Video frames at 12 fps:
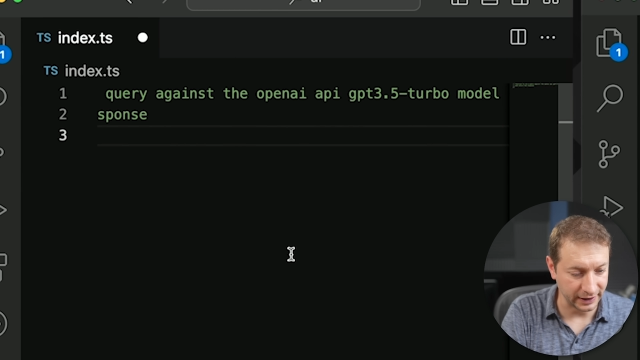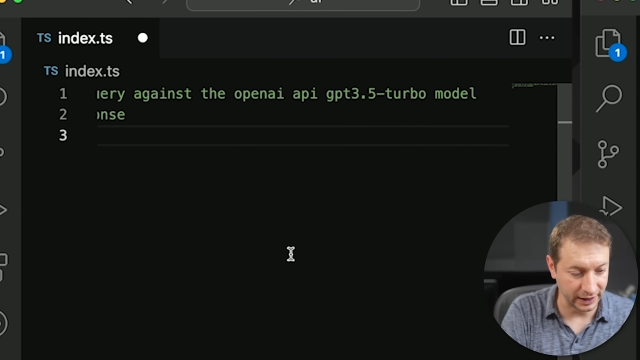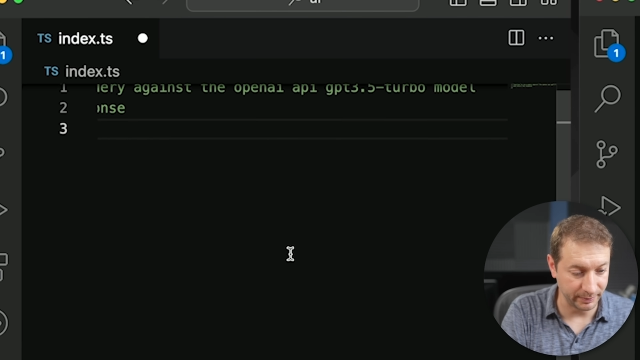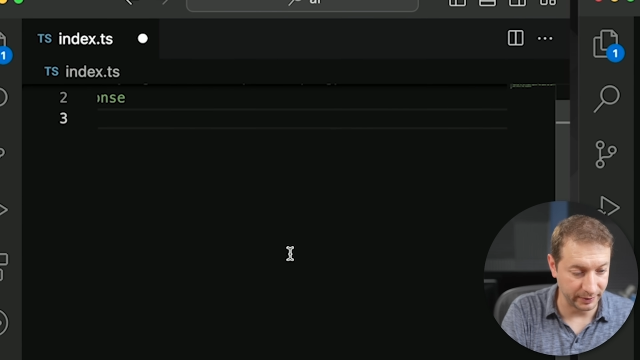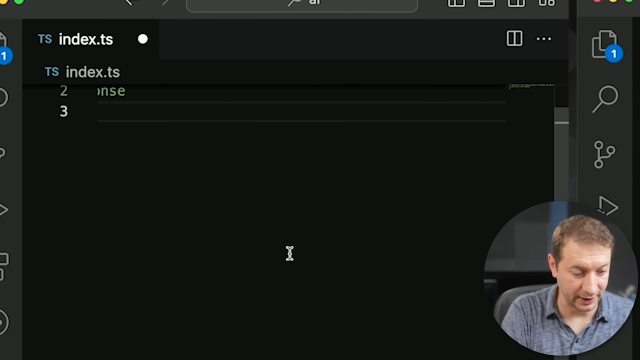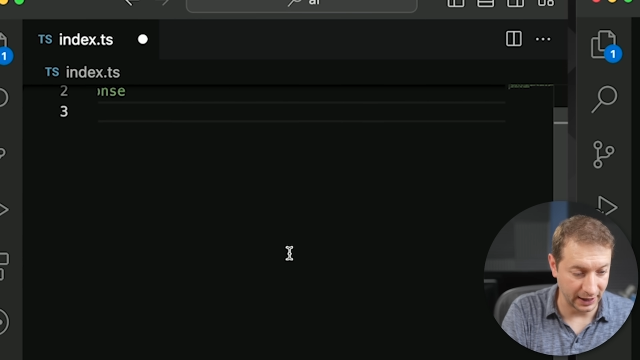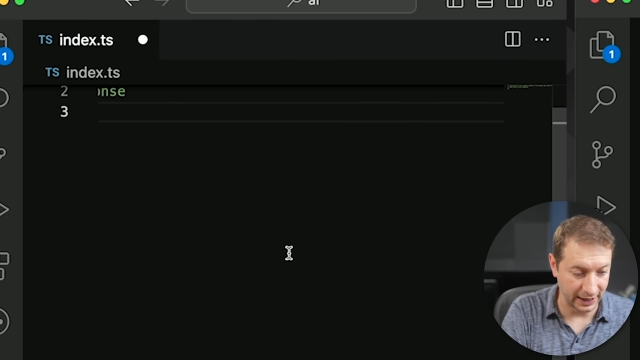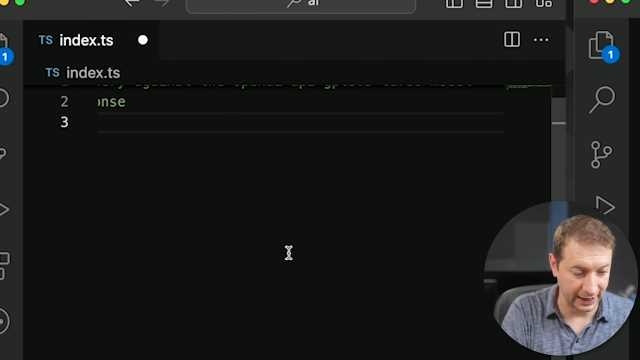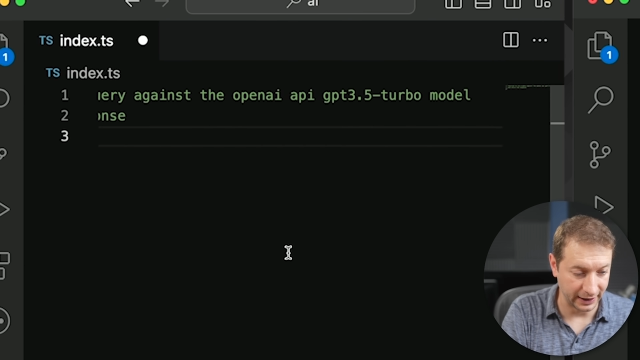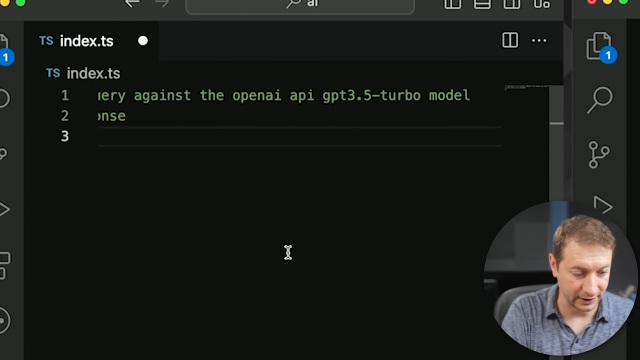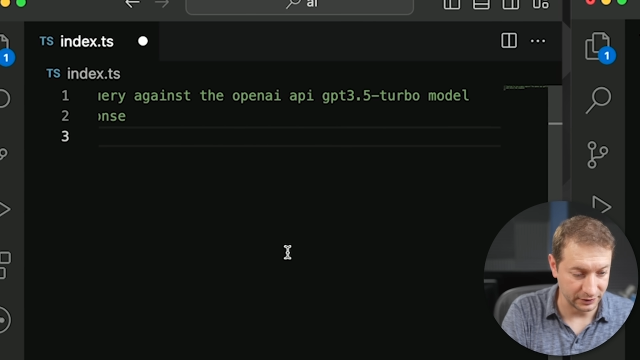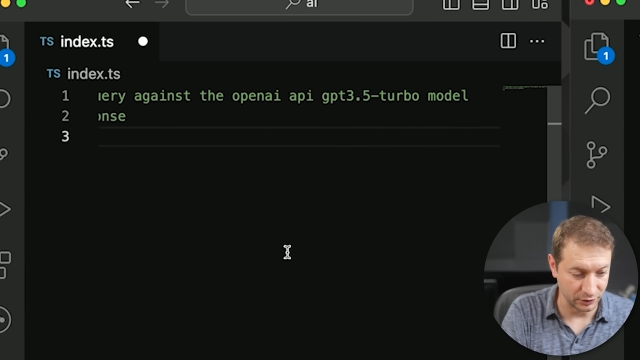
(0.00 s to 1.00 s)

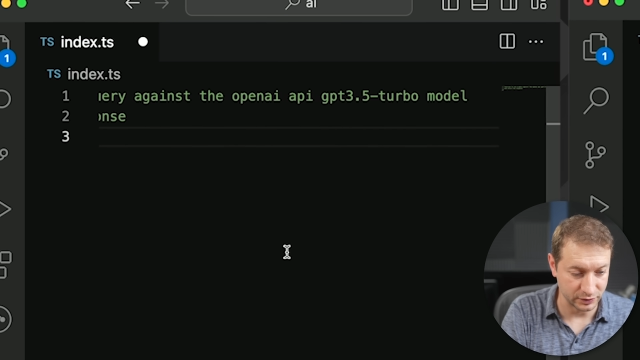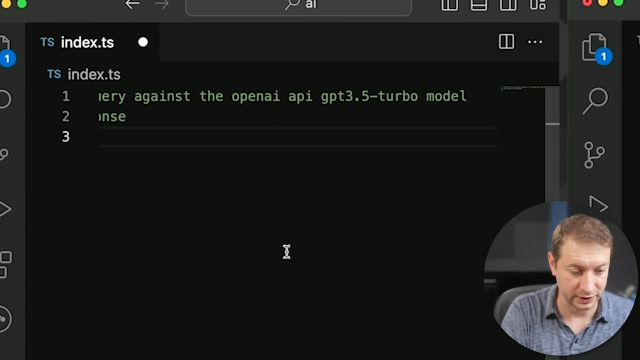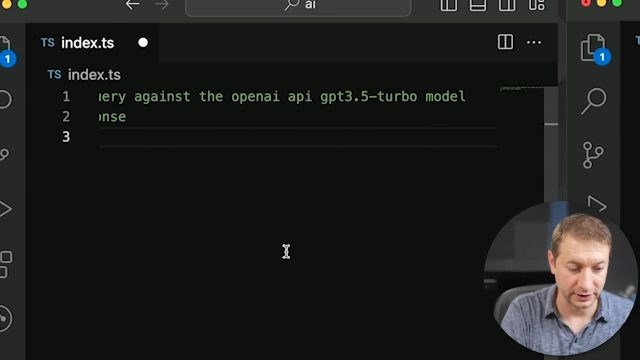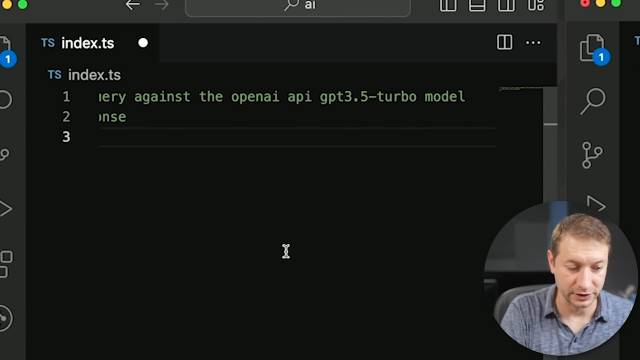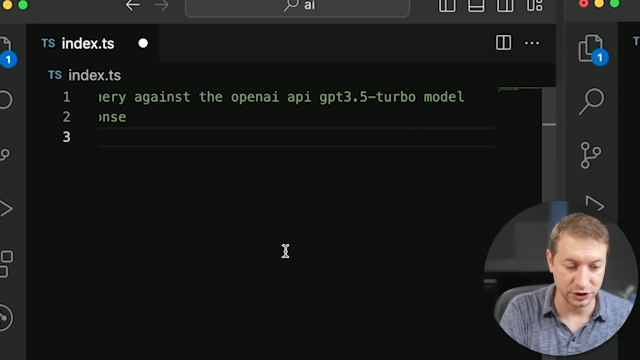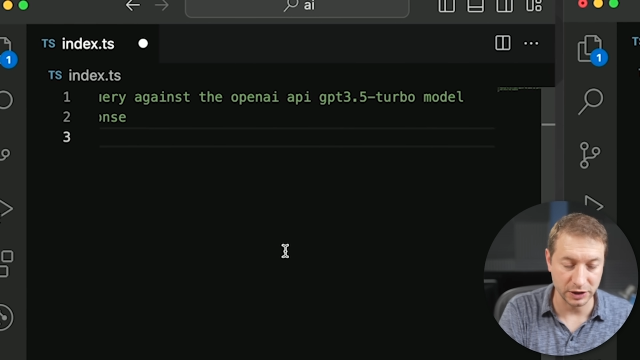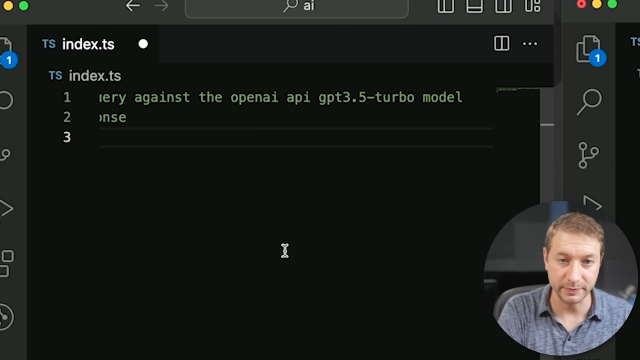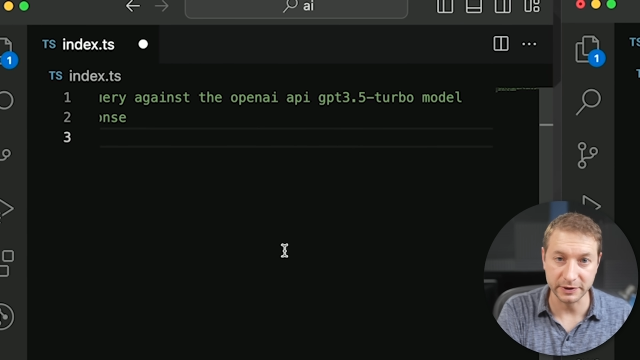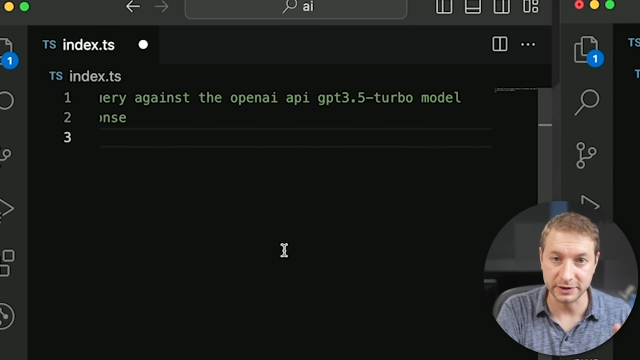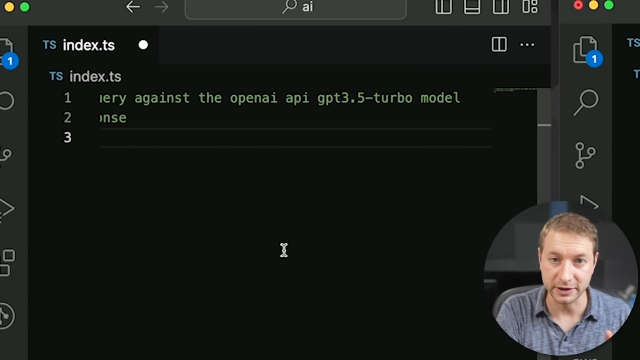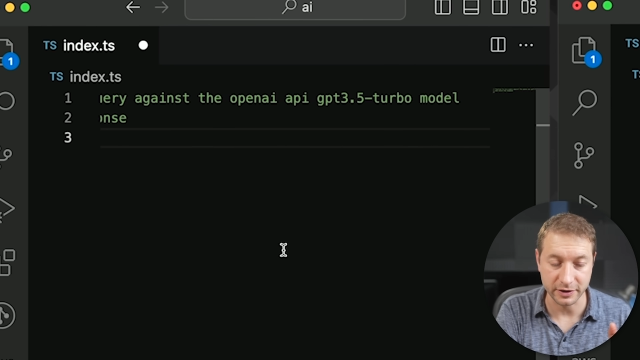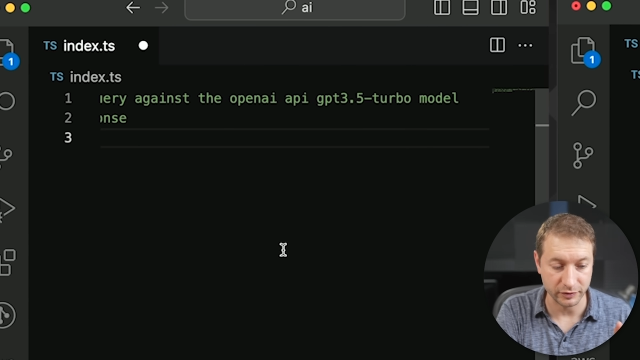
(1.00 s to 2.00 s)
API using the
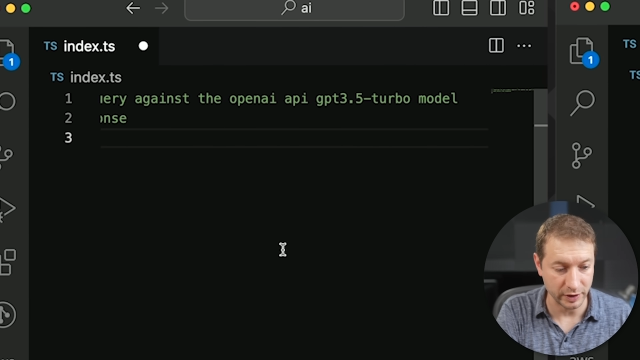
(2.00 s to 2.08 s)
GPT